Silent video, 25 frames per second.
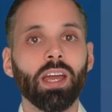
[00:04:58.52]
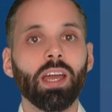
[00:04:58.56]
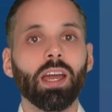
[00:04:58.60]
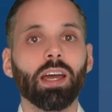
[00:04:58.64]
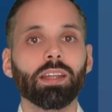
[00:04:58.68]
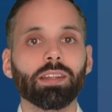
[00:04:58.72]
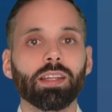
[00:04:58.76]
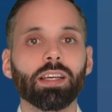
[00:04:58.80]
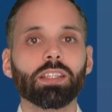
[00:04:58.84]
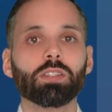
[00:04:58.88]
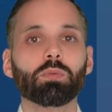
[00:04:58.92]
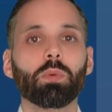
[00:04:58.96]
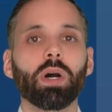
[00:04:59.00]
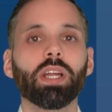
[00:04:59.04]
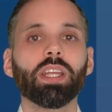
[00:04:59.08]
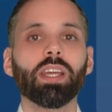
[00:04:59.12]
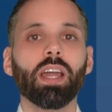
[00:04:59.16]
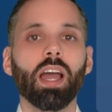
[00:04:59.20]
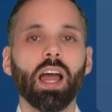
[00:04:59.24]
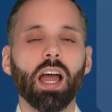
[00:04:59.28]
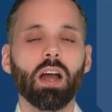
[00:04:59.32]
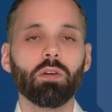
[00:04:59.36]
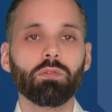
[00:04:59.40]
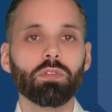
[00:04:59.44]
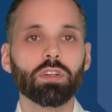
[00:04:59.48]
And that's why the
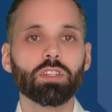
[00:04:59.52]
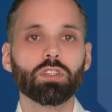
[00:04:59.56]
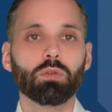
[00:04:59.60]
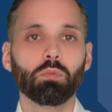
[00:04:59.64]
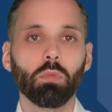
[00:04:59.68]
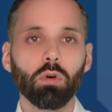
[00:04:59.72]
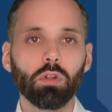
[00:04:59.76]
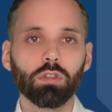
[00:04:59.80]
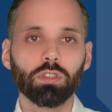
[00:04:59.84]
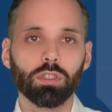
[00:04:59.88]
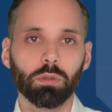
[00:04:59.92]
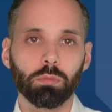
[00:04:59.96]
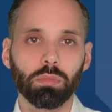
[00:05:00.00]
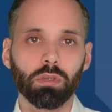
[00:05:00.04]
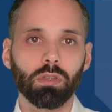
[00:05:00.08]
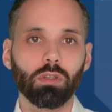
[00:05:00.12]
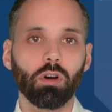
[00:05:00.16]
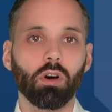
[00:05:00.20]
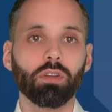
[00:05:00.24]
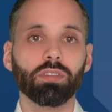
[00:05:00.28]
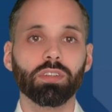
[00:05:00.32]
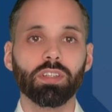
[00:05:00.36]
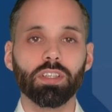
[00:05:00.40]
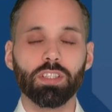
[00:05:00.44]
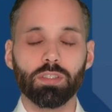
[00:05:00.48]
average multiple
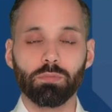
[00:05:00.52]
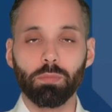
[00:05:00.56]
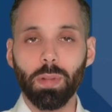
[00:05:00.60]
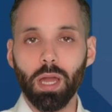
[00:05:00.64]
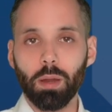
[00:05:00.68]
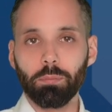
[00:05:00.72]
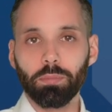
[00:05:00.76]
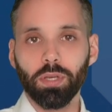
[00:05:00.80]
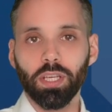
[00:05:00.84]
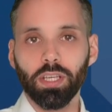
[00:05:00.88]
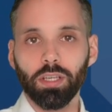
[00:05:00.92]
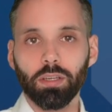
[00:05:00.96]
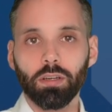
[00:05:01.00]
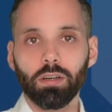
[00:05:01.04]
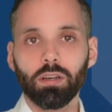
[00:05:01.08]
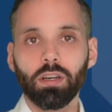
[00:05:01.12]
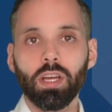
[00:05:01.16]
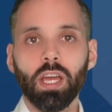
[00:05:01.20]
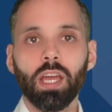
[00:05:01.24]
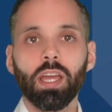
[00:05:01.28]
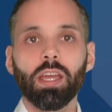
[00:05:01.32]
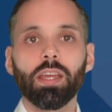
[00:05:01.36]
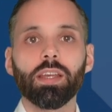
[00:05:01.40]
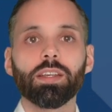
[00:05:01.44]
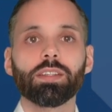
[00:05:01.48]
on this map here
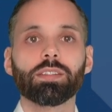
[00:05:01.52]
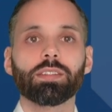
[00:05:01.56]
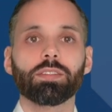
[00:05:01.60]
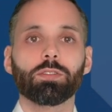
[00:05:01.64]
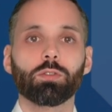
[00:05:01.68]
is